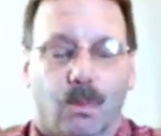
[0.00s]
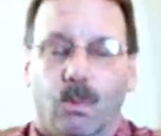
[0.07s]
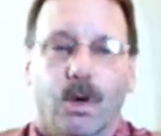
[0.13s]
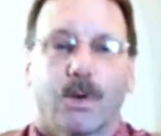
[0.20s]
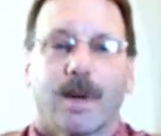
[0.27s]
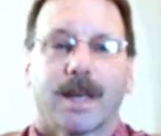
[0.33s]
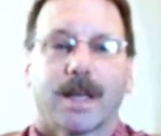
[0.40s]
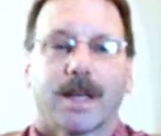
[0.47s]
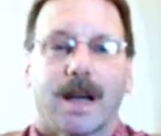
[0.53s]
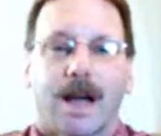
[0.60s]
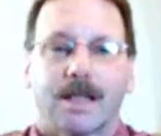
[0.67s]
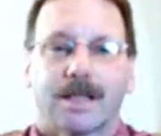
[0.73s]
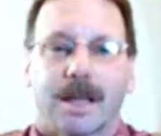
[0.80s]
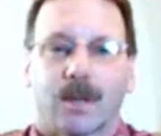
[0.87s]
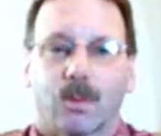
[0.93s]
where do I get
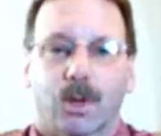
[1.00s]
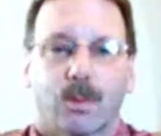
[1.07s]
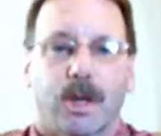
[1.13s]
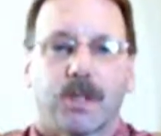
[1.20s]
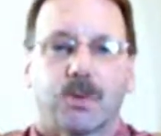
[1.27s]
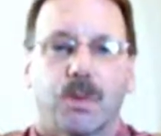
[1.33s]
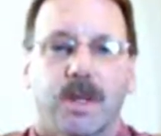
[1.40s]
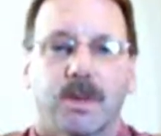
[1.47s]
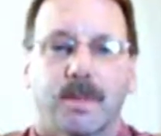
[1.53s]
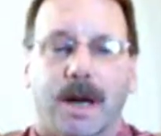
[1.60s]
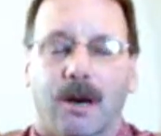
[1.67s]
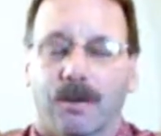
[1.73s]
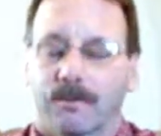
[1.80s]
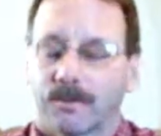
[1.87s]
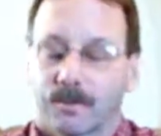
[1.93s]
content? What do I tweet
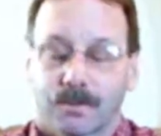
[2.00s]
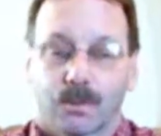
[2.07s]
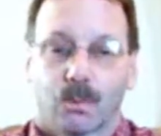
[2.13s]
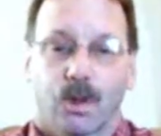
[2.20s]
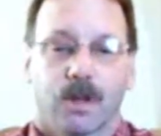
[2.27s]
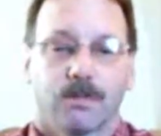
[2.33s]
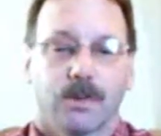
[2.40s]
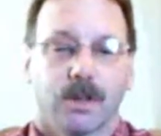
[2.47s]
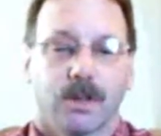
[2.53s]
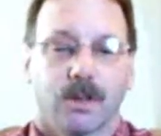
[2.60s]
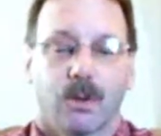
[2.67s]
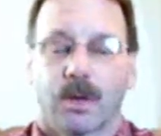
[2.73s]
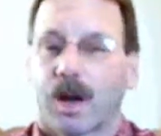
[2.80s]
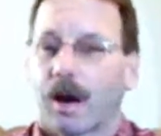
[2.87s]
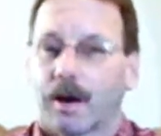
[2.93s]
about? Well, you can
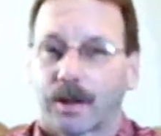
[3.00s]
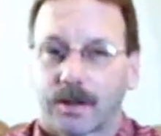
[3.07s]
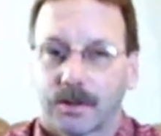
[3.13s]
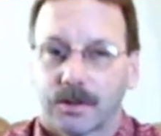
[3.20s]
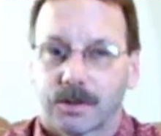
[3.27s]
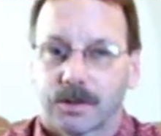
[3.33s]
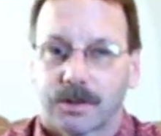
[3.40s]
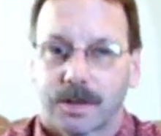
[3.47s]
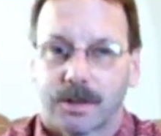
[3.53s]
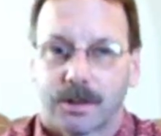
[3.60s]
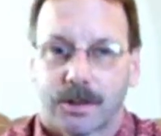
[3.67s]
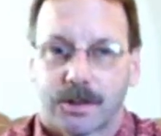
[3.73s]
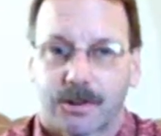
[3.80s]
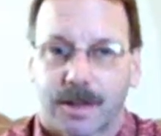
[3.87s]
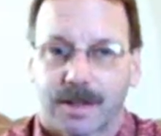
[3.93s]
go to articles that
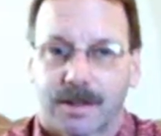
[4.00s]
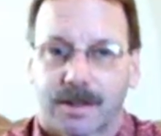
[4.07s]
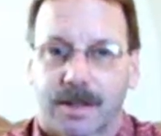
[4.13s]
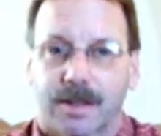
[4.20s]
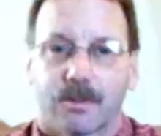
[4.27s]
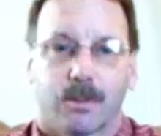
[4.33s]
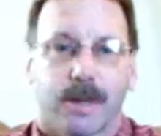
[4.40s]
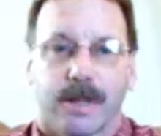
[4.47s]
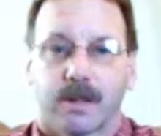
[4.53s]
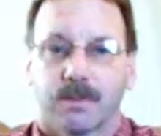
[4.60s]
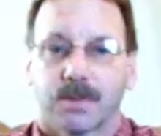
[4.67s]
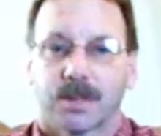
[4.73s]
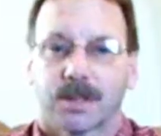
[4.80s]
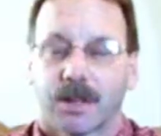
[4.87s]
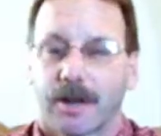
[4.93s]
you're interested in, read
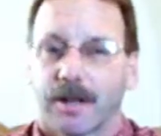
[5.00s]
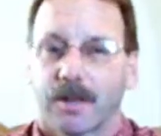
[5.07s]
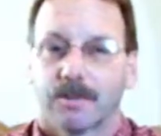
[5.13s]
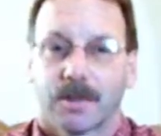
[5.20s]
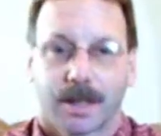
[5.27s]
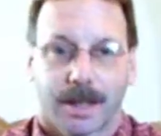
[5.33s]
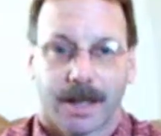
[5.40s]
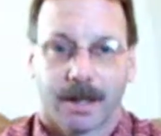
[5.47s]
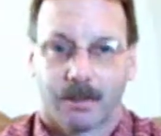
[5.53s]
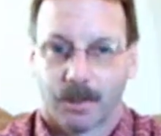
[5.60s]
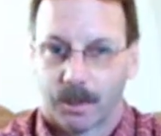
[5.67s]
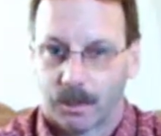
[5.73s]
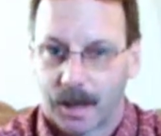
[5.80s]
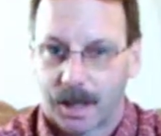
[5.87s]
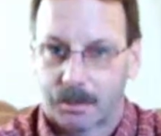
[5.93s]
them, study them, again,
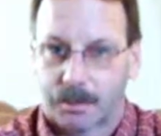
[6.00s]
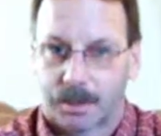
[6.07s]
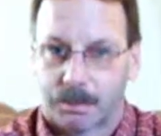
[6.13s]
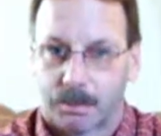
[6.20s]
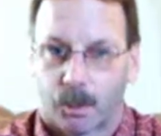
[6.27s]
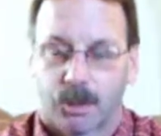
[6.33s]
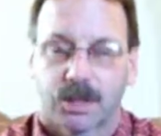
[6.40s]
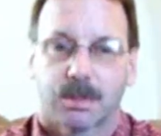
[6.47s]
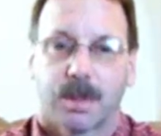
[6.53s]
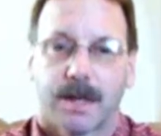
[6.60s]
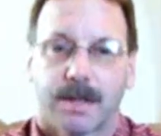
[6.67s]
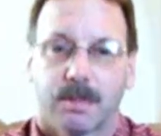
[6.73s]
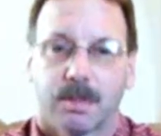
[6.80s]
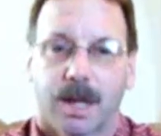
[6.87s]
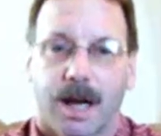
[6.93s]
rewrite them, post them
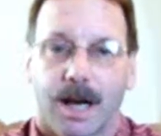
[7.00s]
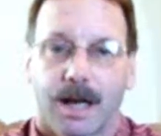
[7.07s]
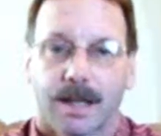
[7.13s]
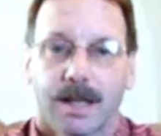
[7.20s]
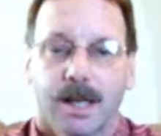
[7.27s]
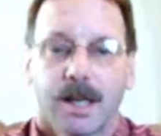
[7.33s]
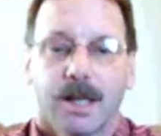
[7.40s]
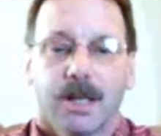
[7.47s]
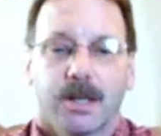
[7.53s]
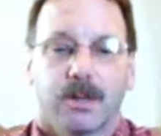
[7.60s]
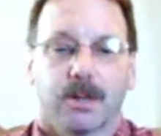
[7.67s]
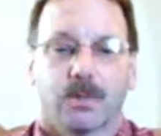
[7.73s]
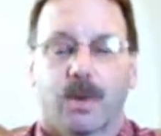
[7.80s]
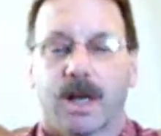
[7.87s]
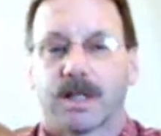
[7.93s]
on your blog.
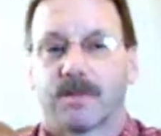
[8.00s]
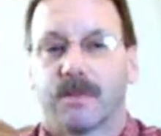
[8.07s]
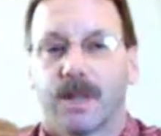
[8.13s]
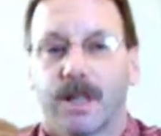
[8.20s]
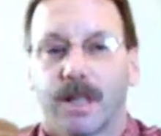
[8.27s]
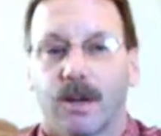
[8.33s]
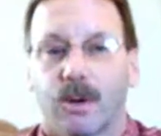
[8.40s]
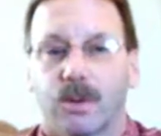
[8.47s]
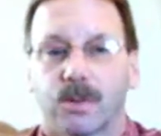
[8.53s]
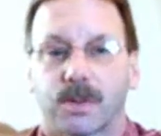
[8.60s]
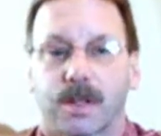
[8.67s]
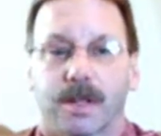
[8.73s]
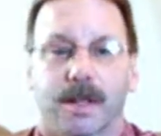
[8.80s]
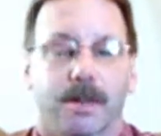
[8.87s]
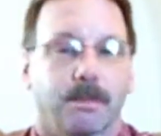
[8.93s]
You can watch videos
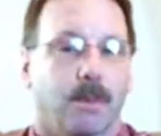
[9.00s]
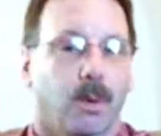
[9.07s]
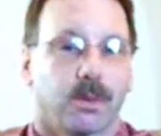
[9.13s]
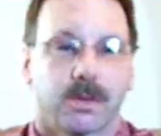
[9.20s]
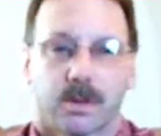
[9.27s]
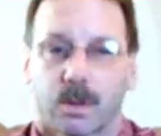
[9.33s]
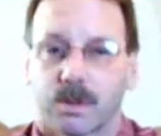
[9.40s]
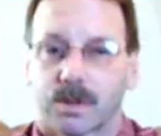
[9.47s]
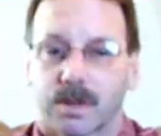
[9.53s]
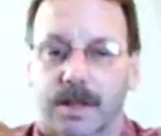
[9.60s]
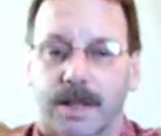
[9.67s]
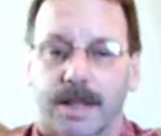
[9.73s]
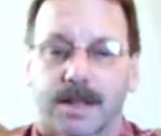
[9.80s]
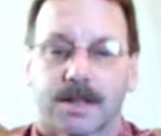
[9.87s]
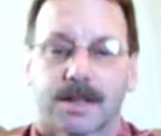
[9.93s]
and post those
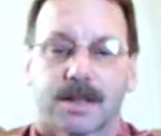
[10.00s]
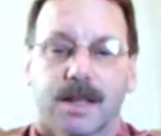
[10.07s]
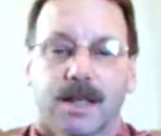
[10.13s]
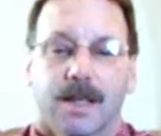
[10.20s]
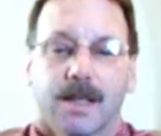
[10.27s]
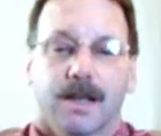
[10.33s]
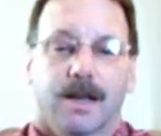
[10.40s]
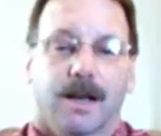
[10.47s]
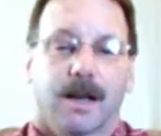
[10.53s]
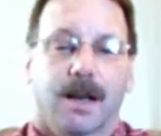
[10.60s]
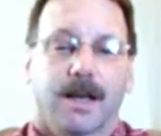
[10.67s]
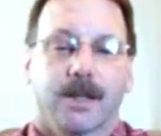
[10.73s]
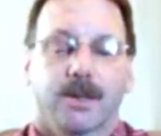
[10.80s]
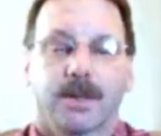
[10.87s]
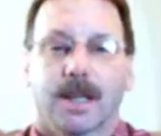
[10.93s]
links.
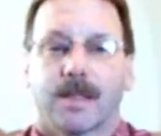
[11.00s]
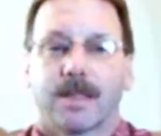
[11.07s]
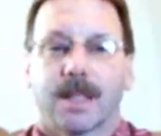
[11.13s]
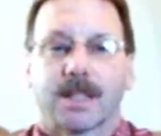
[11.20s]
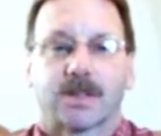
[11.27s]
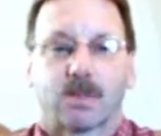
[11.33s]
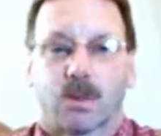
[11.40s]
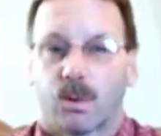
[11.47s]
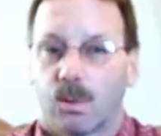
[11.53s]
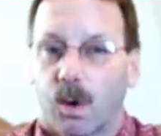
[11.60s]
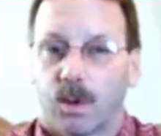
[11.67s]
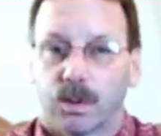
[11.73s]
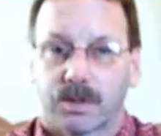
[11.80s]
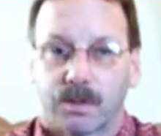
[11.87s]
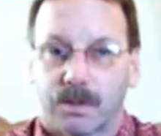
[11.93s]
You can get things from
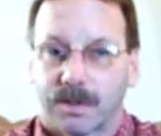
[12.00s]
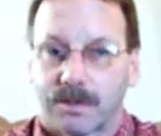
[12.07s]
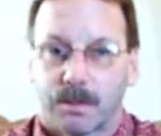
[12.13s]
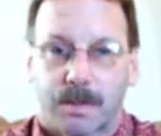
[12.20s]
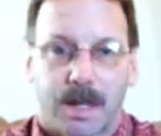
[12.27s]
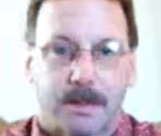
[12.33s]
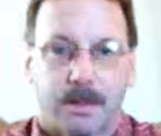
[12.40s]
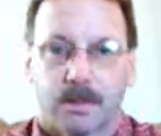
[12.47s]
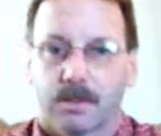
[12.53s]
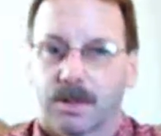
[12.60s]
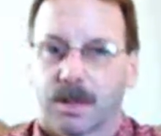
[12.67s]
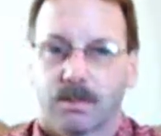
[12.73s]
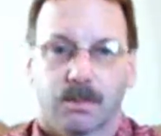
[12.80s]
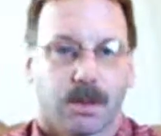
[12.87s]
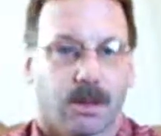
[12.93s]
quotes from different people,
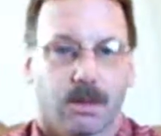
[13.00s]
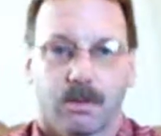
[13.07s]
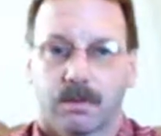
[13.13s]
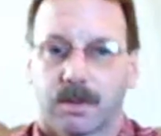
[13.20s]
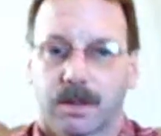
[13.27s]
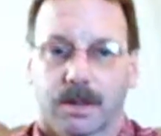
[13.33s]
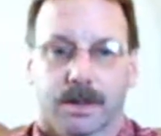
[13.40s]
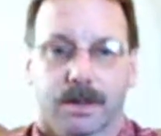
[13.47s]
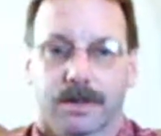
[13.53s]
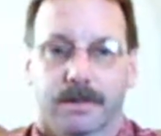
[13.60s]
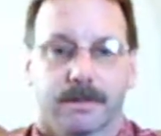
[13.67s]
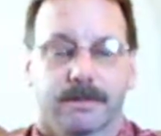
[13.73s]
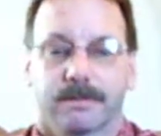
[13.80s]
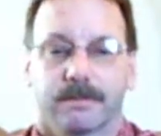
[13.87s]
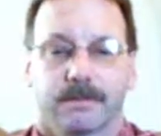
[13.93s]
Jim
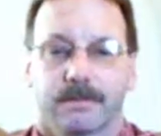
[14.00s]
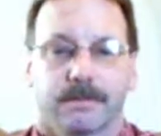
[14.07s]
Rohn,